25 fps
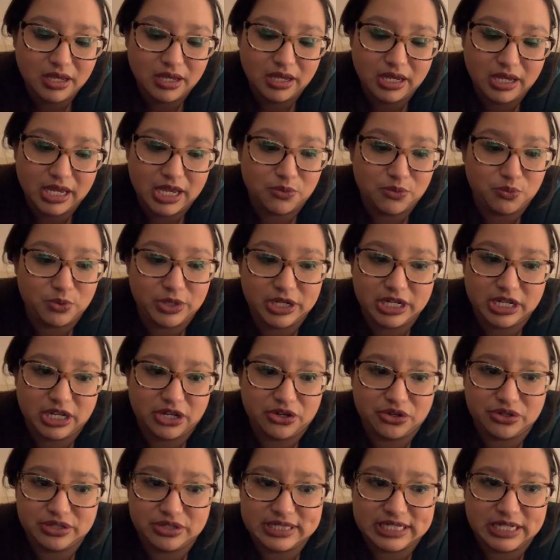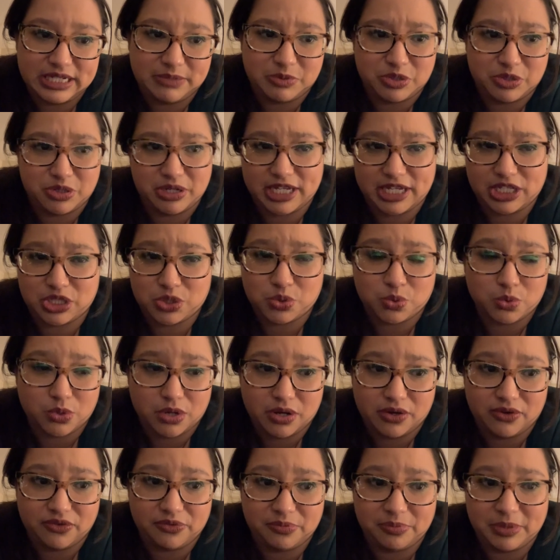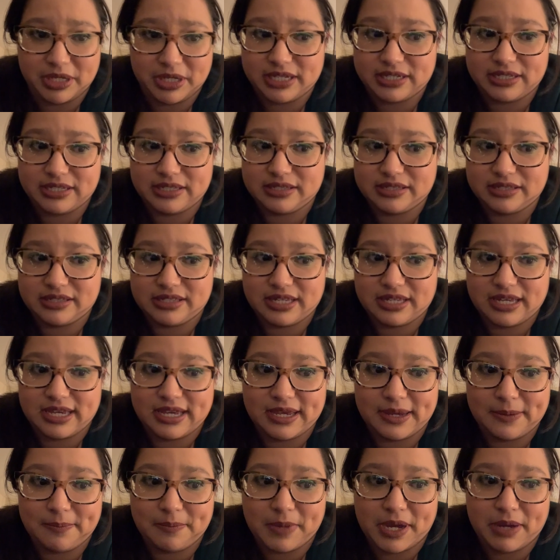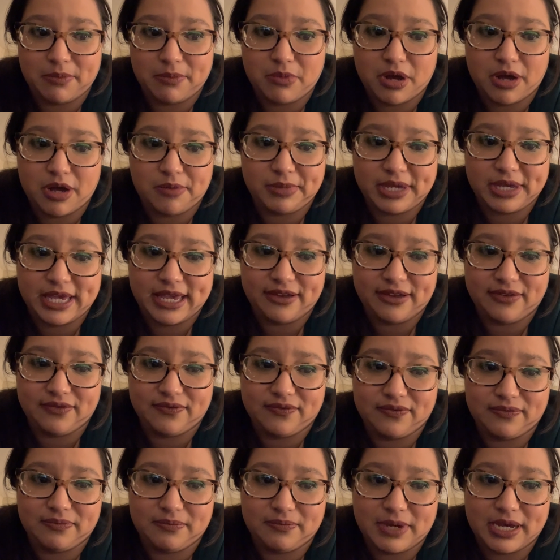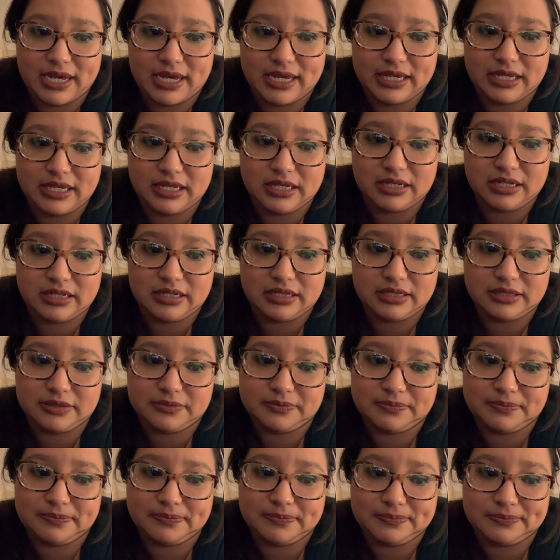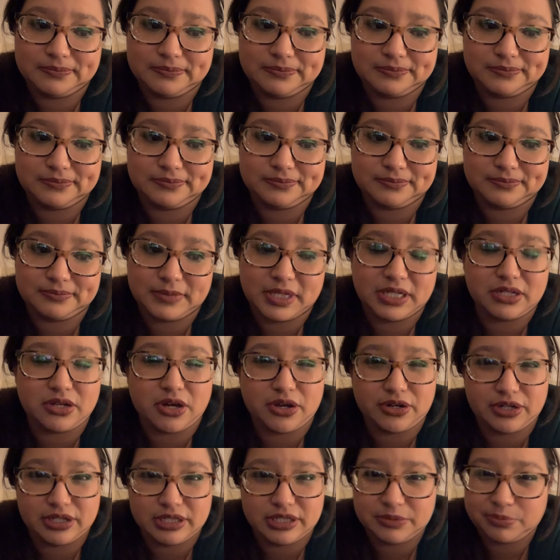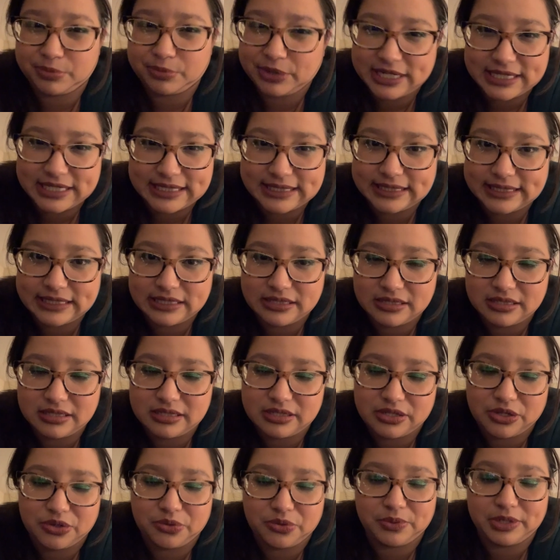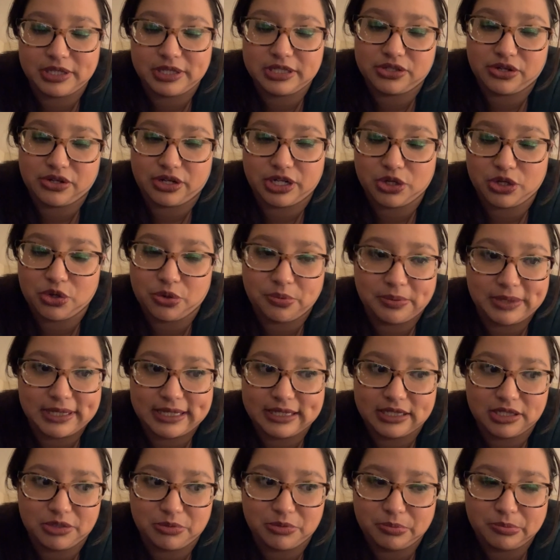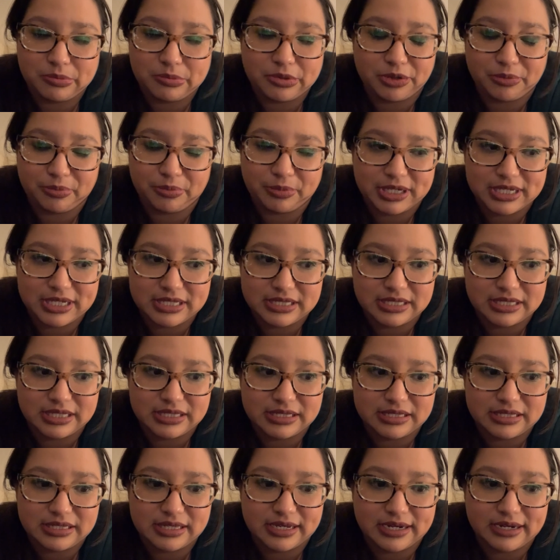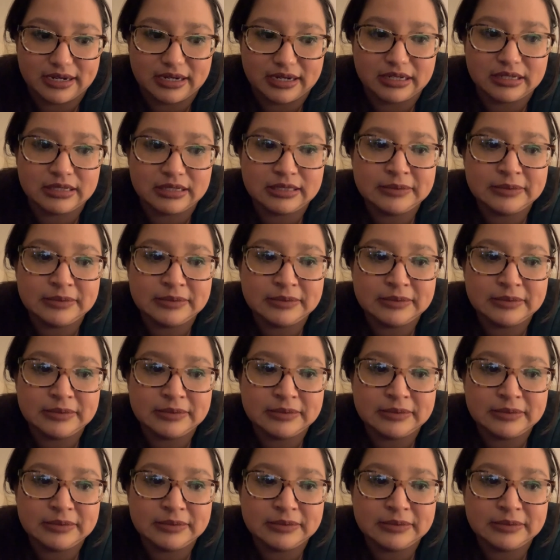and we didn't go to sleep till like 12 because my mom gave my daughter's presents. So we started opening their presents there,